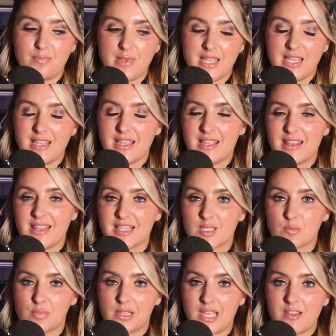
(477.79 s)
being in
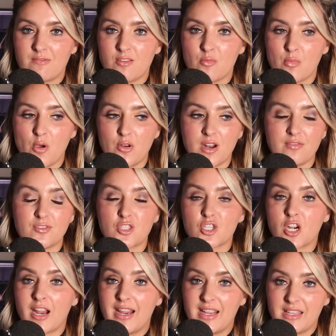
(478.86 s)
this playful mode of
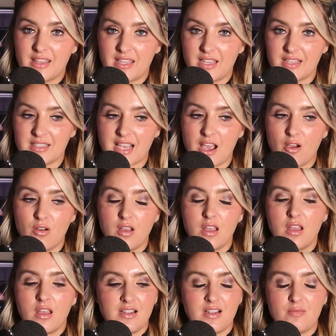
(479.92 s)
trying things out.
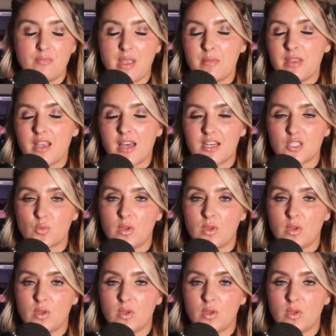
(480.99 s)
Maybe God is